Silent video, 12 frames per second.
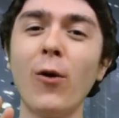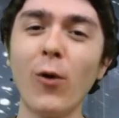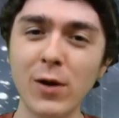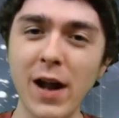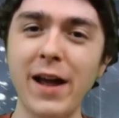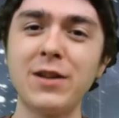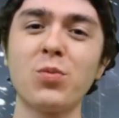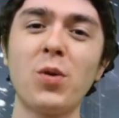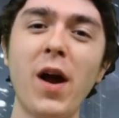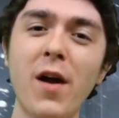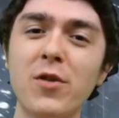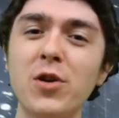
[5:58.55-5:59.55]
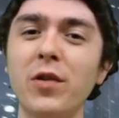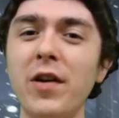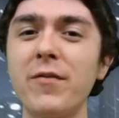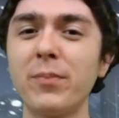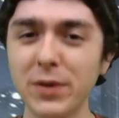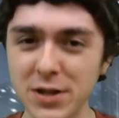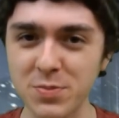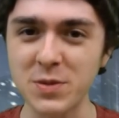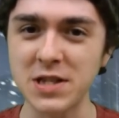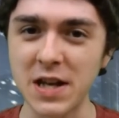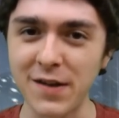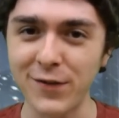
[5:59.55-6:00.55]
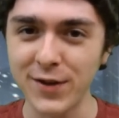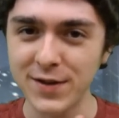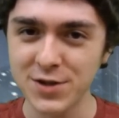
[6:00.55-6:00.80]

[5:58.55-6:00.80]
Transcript: or night wherever you live. Please be safe.